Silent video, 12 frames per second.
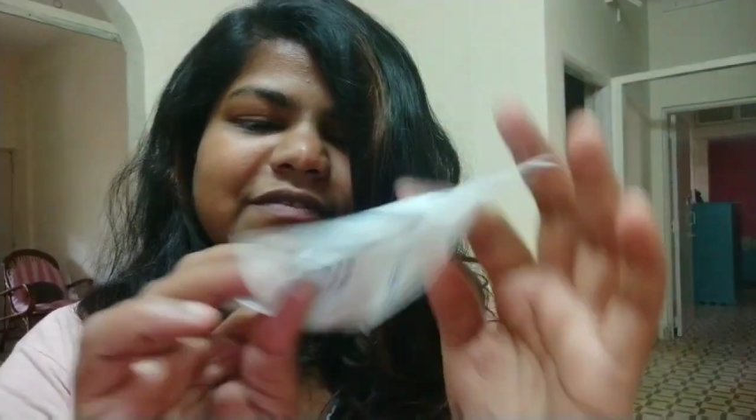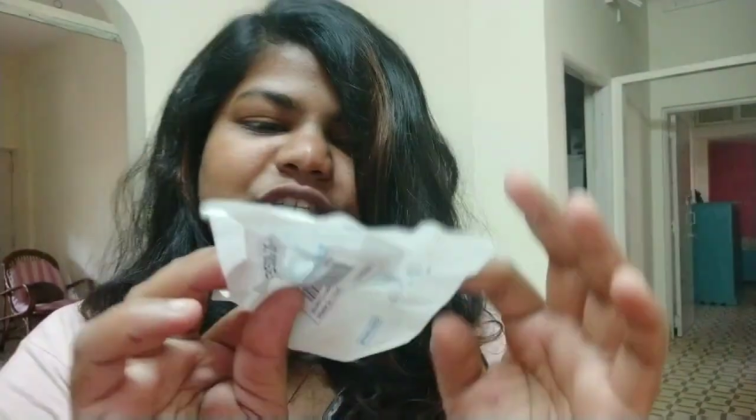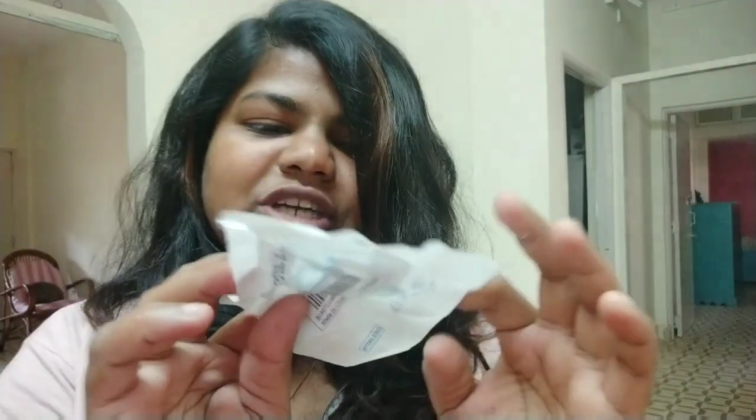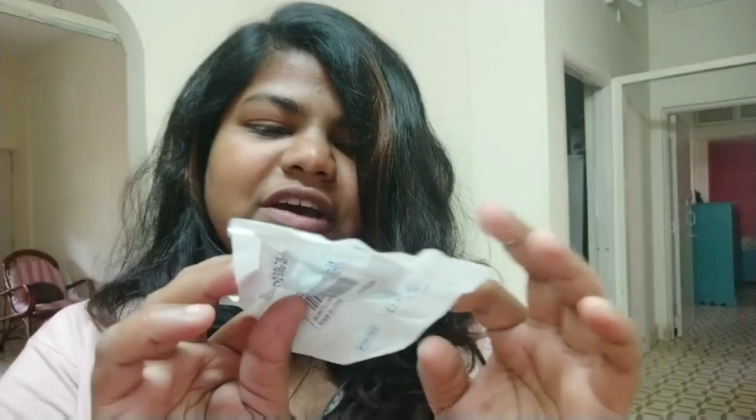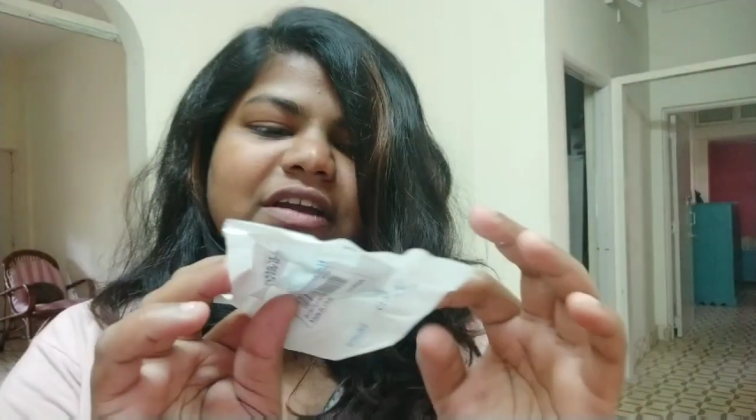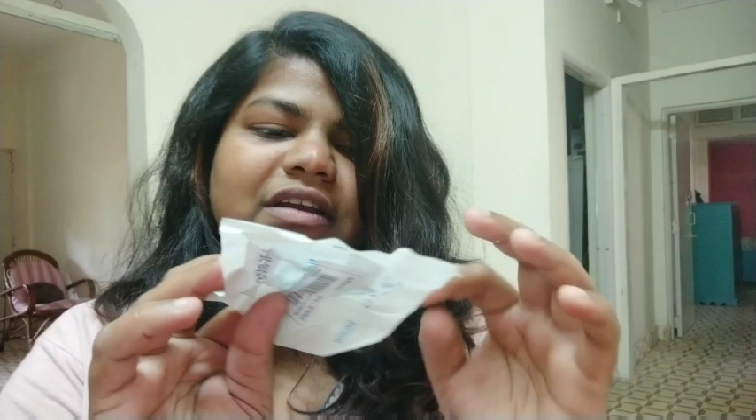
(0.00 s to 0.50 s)

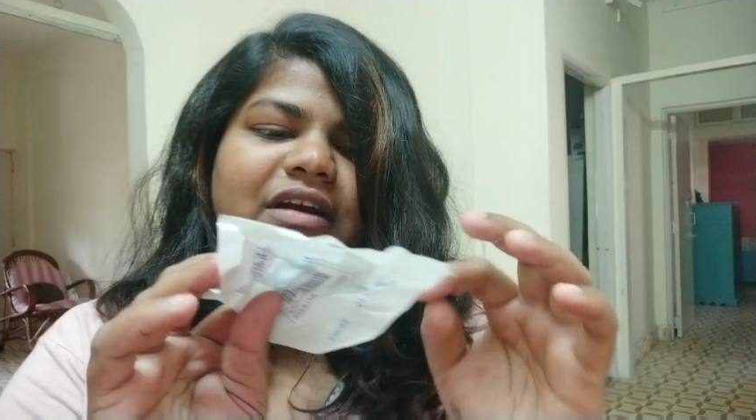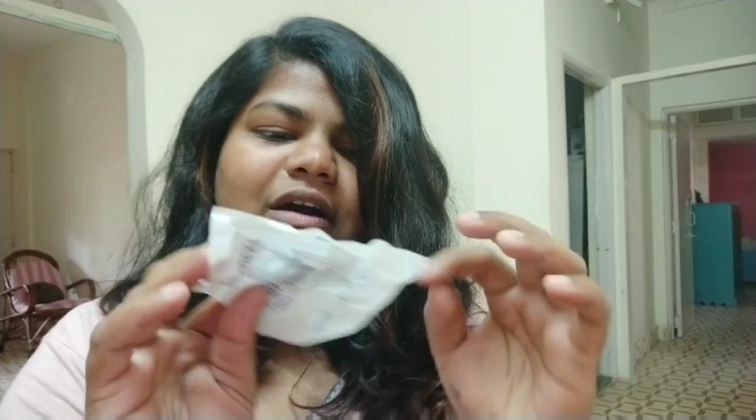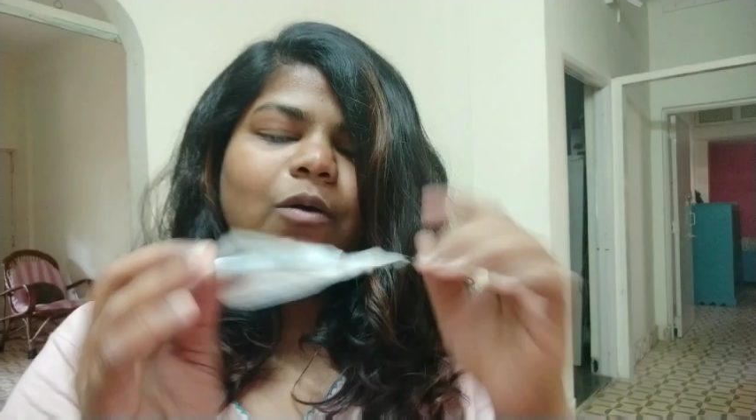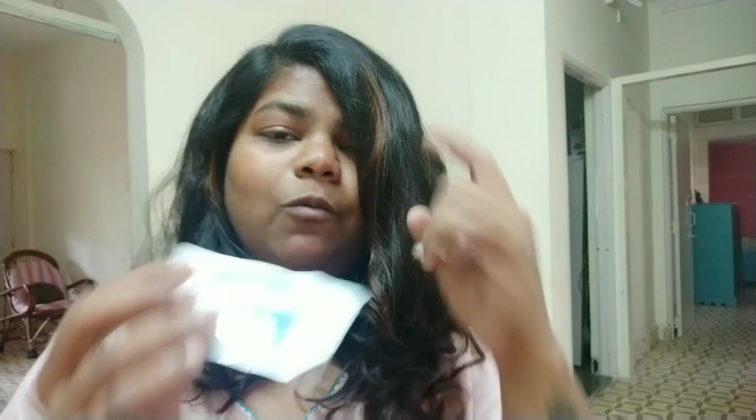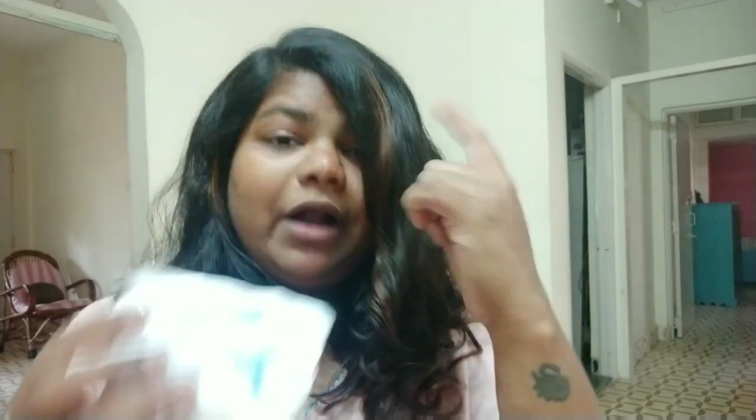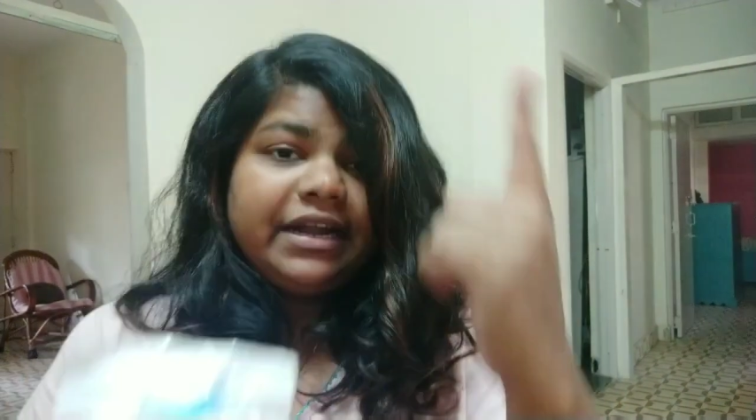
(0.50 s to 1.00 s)
which
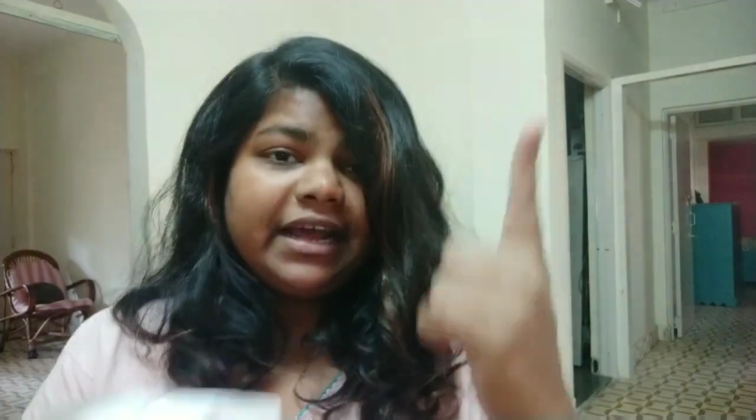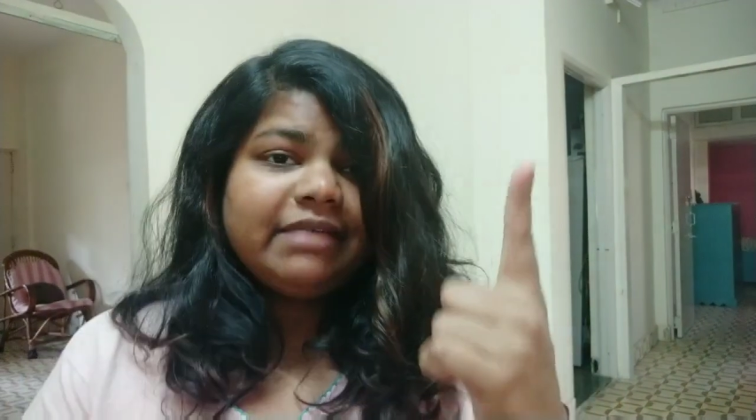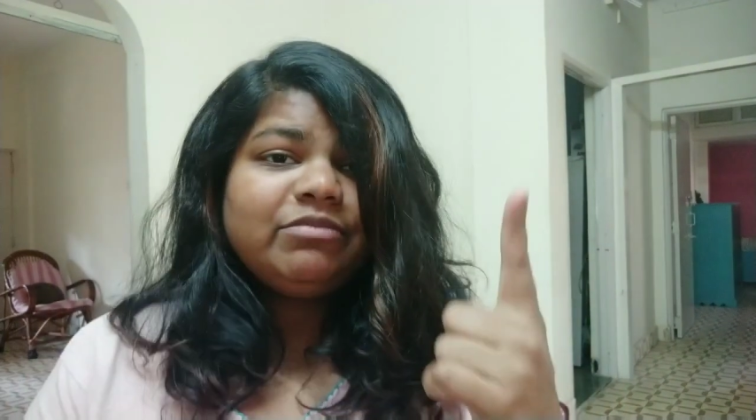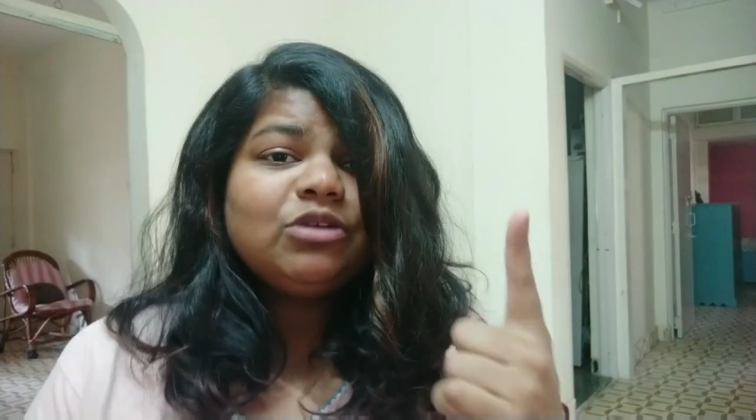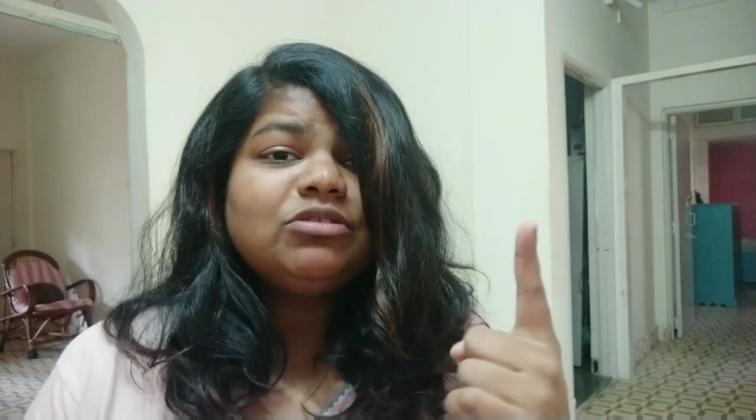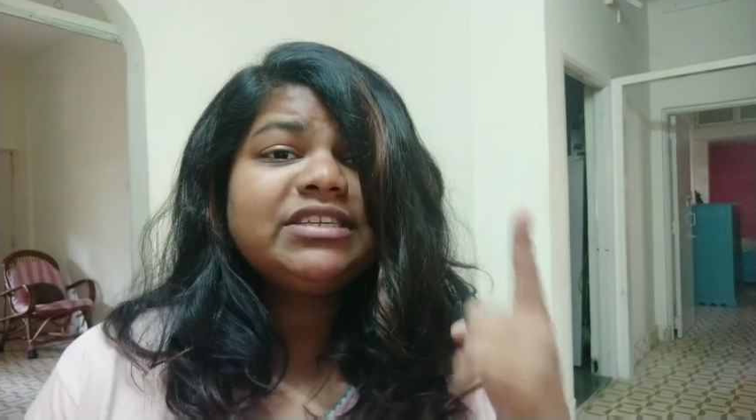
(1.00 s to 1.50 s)
are
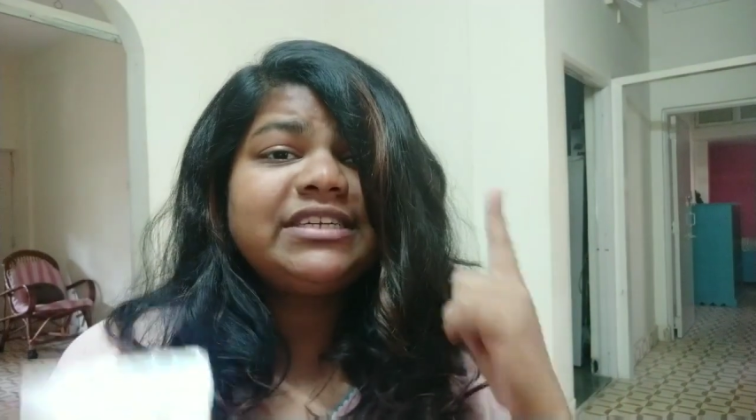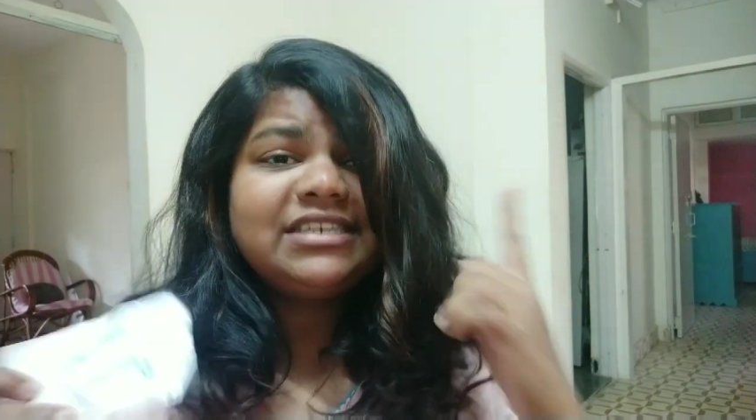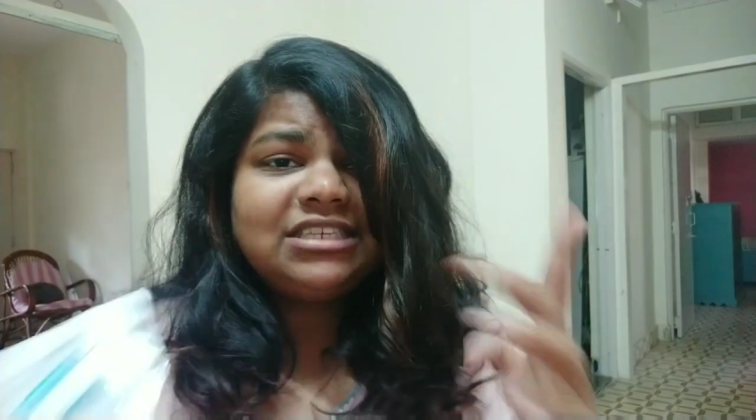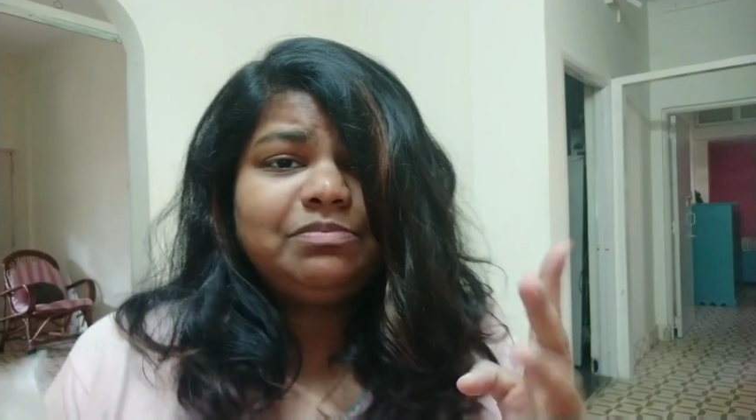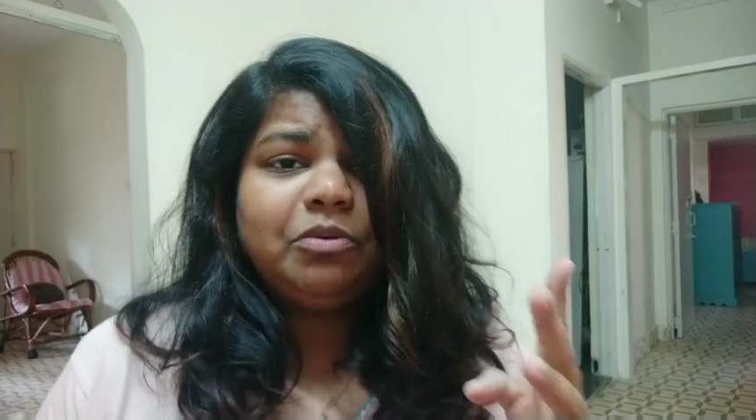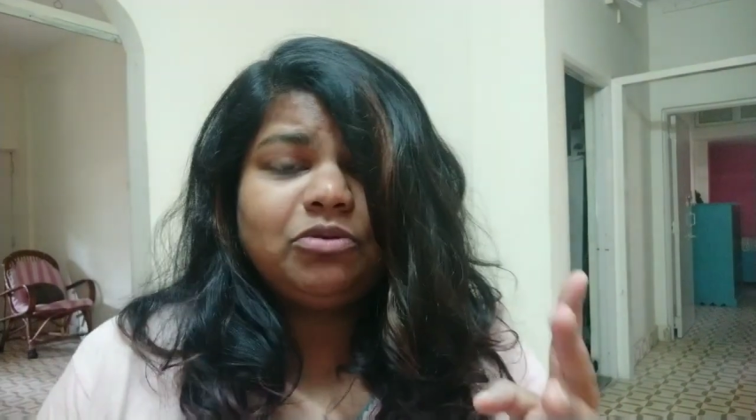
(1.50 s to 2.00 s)
one-time use and
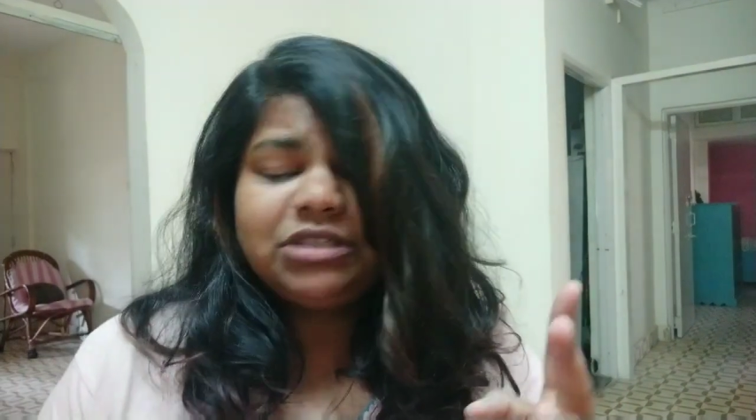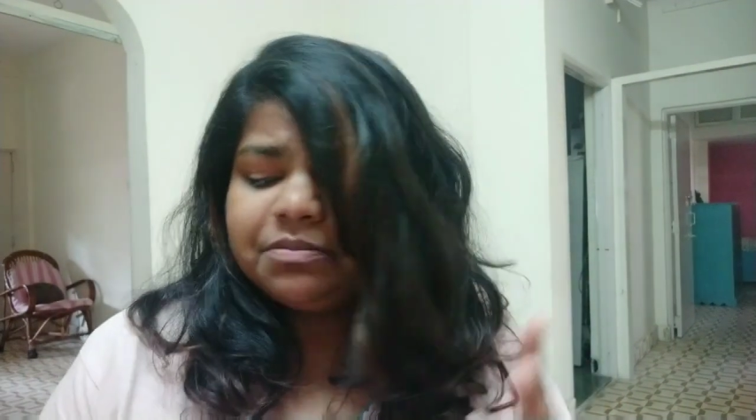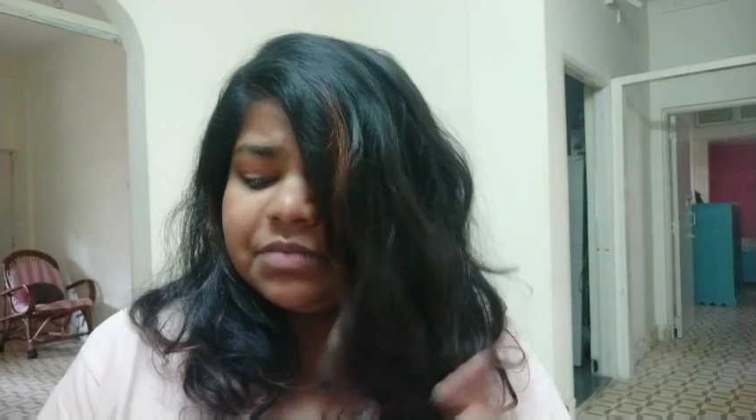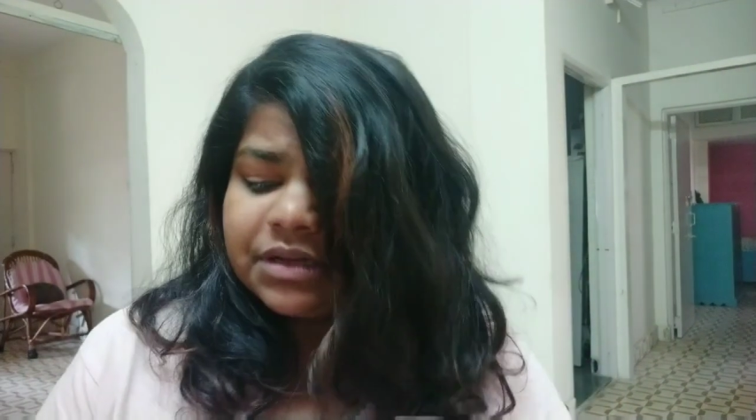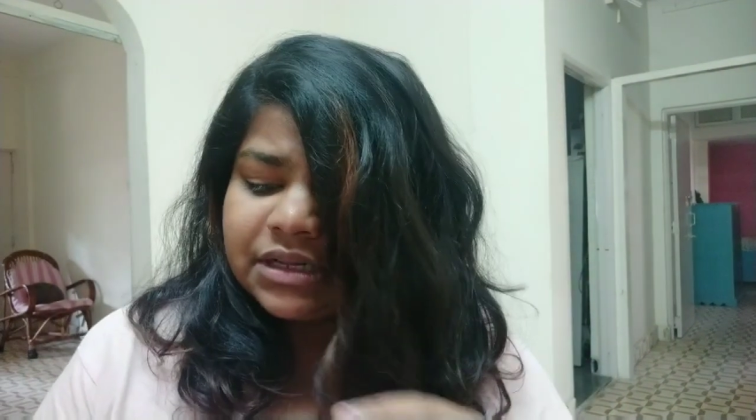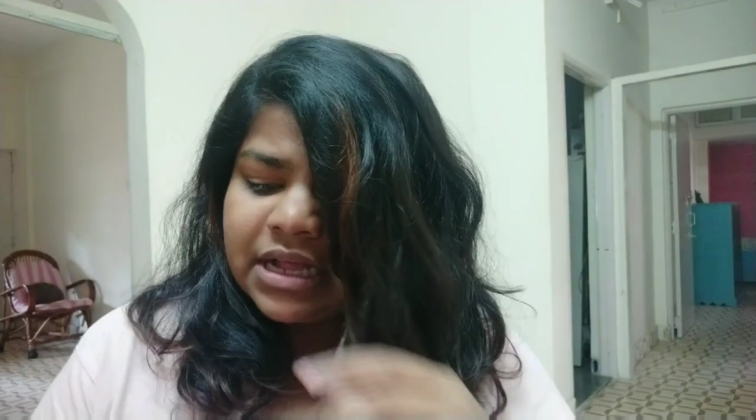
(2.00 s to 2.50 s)

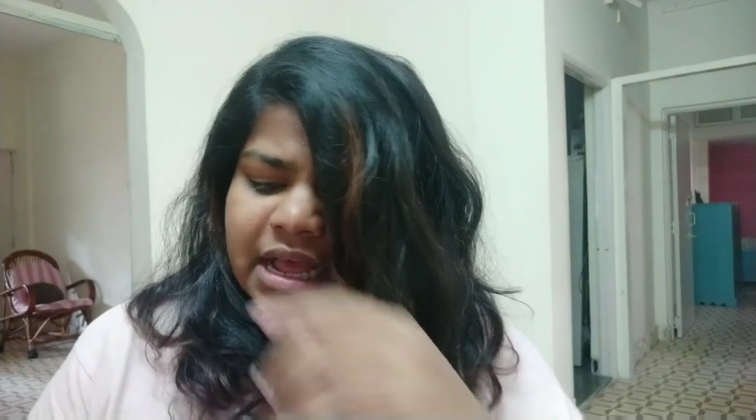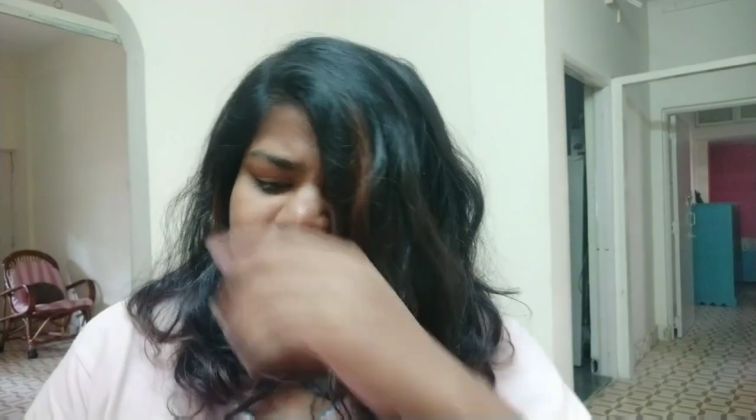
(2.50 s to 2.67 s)
disposable.